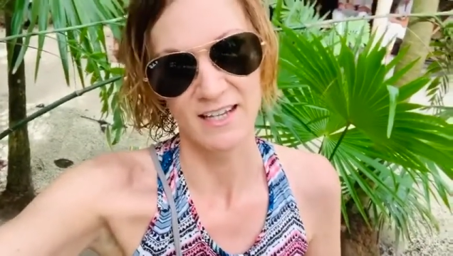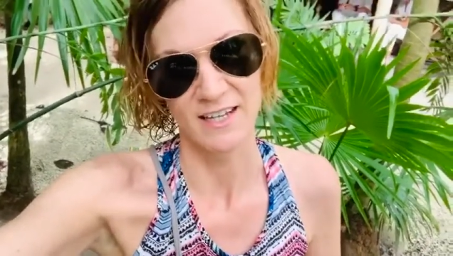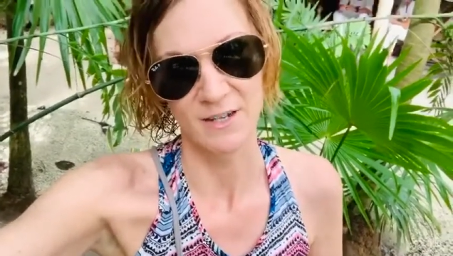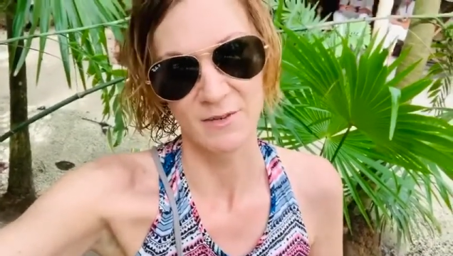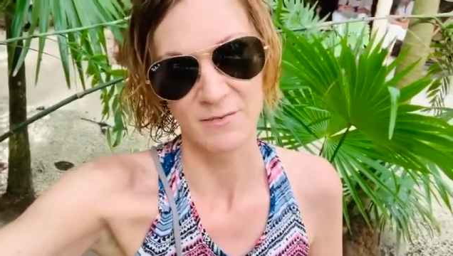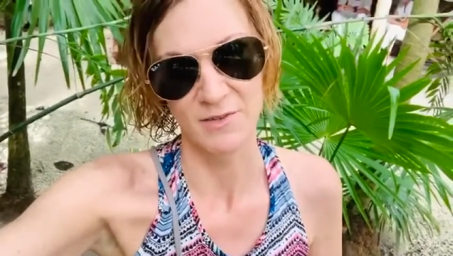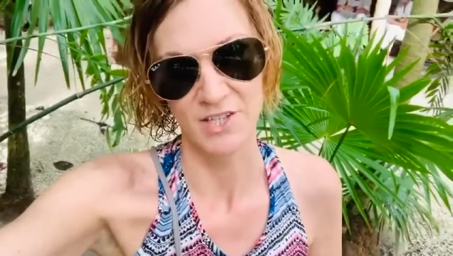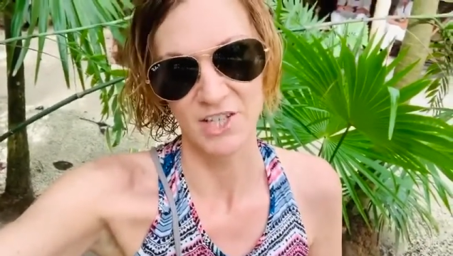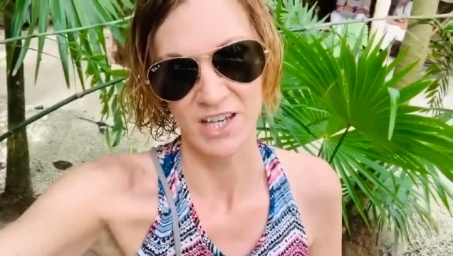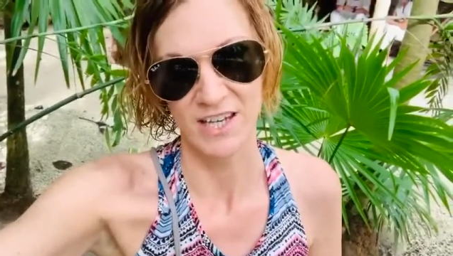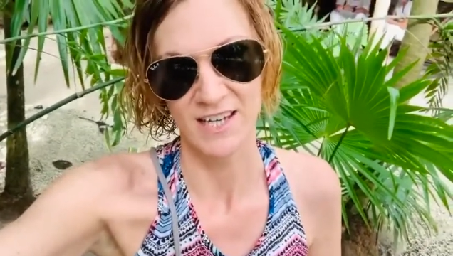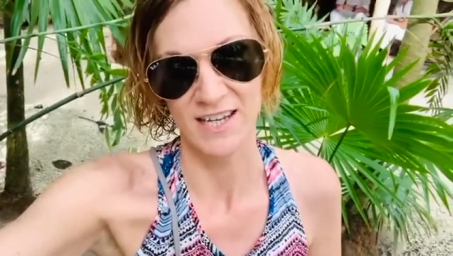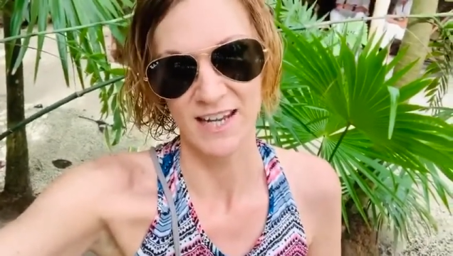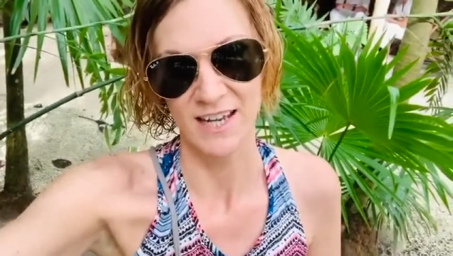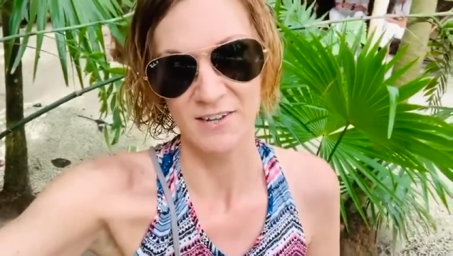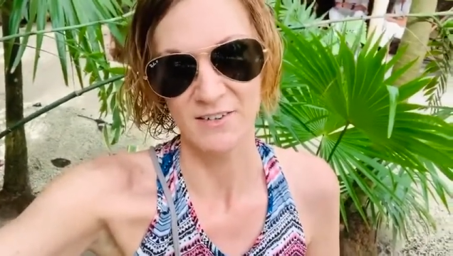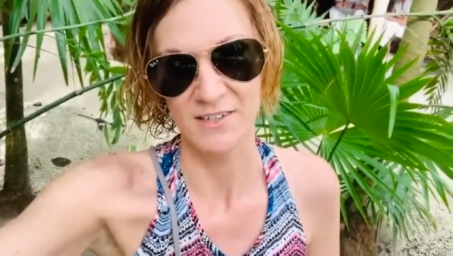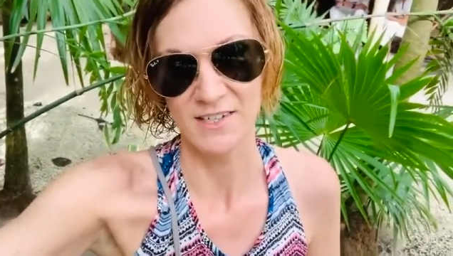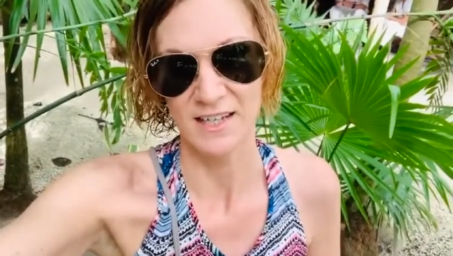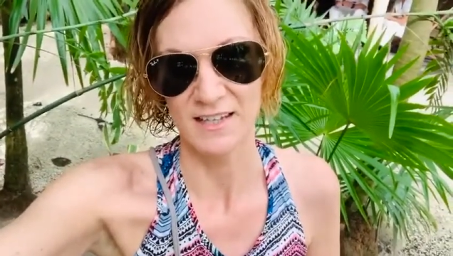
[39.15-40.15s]
come and check it
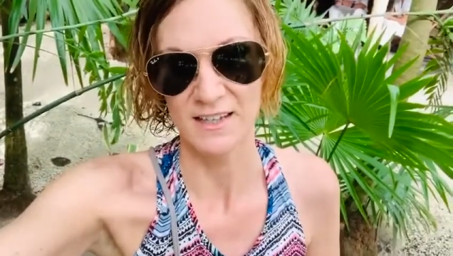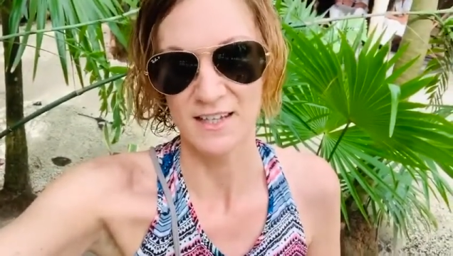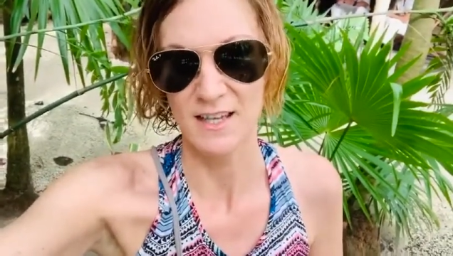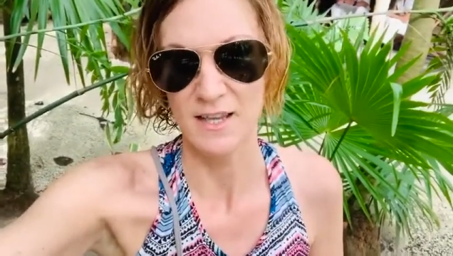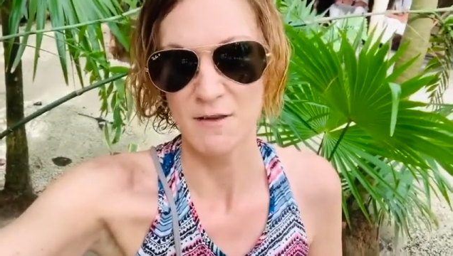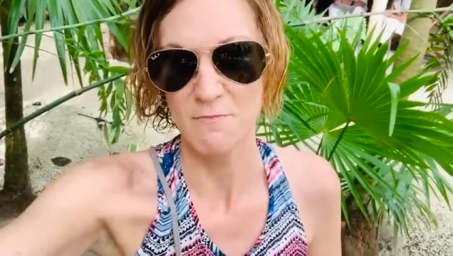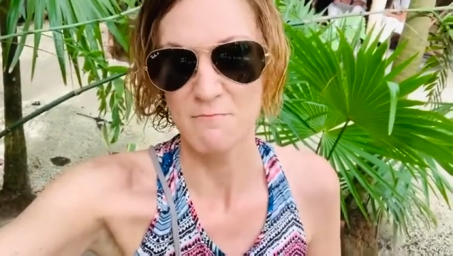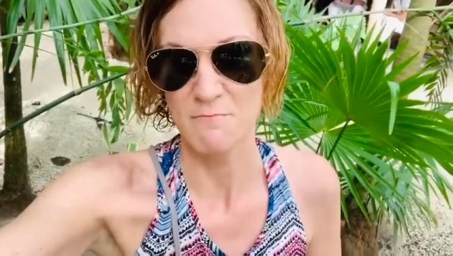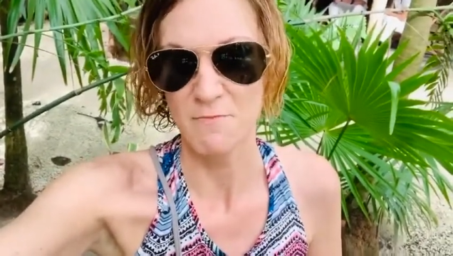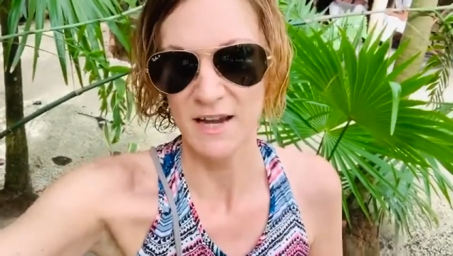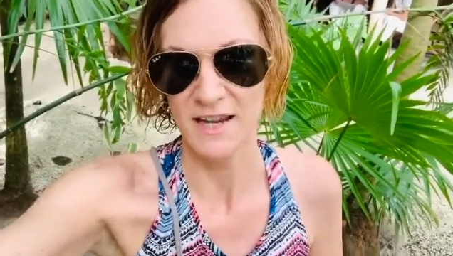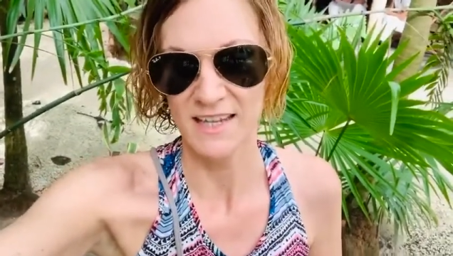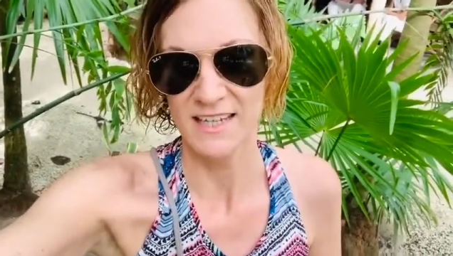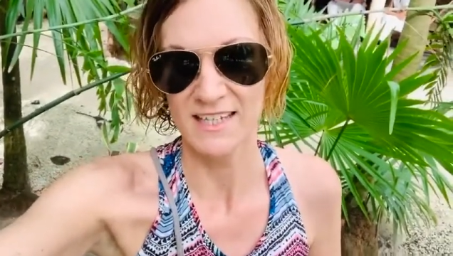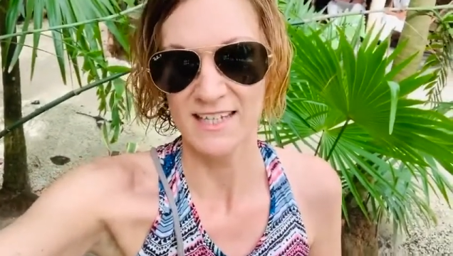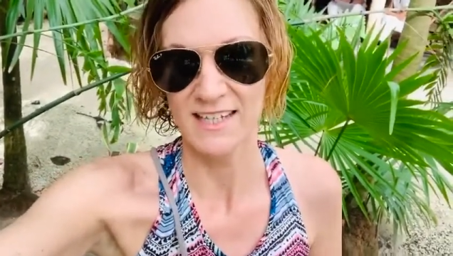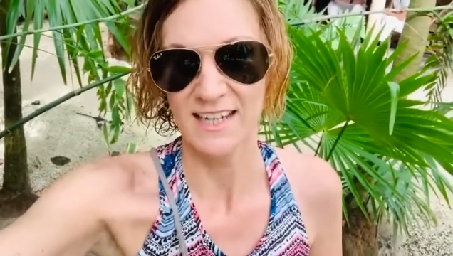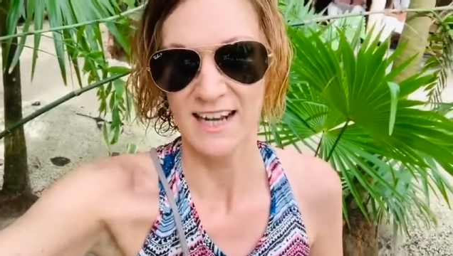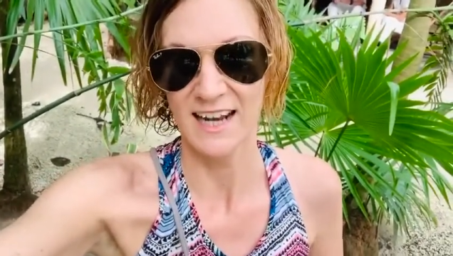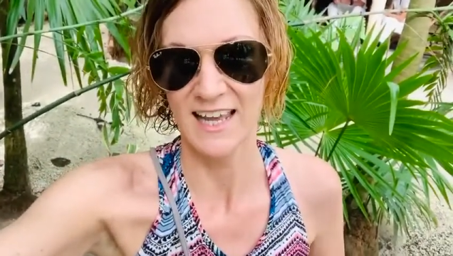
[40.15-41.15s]
out at the
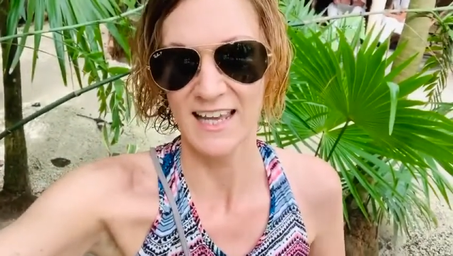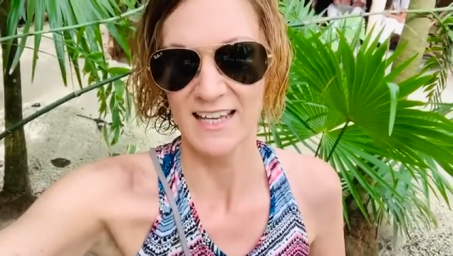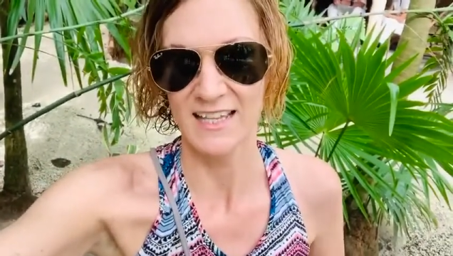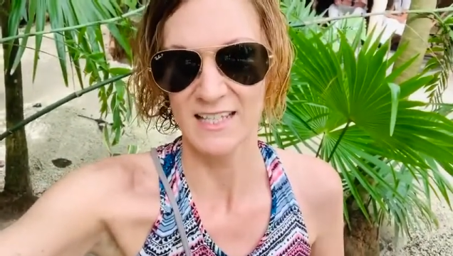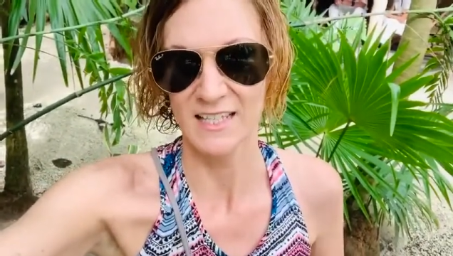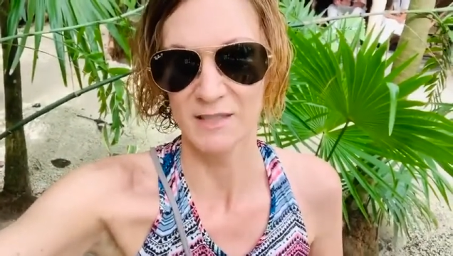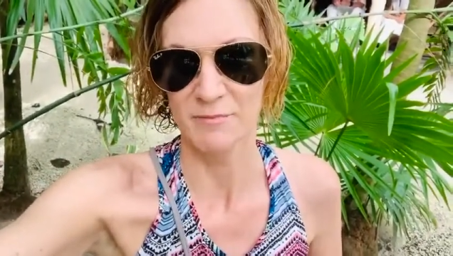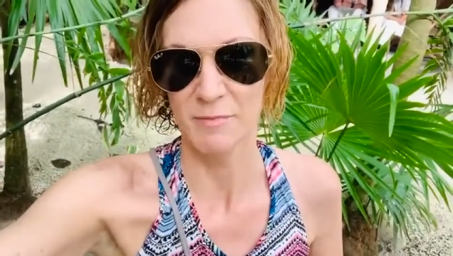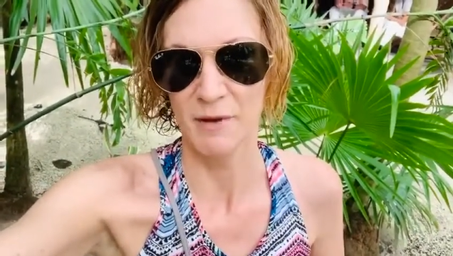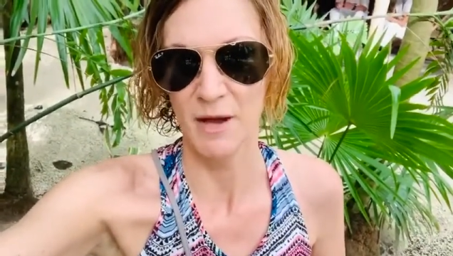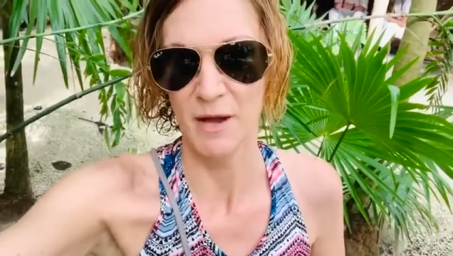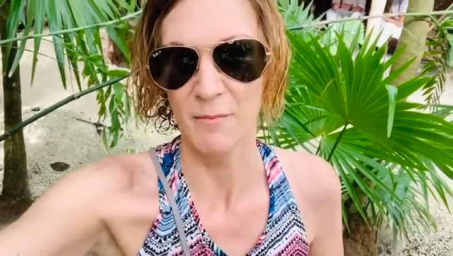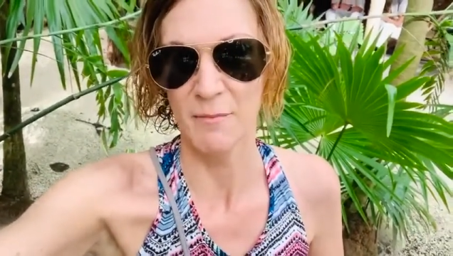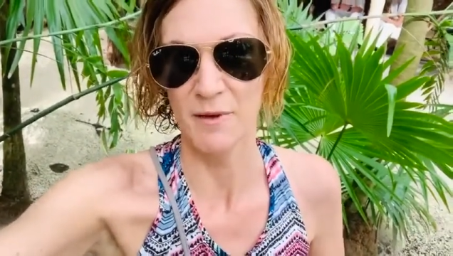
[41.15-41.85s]
Mayan Clay Spa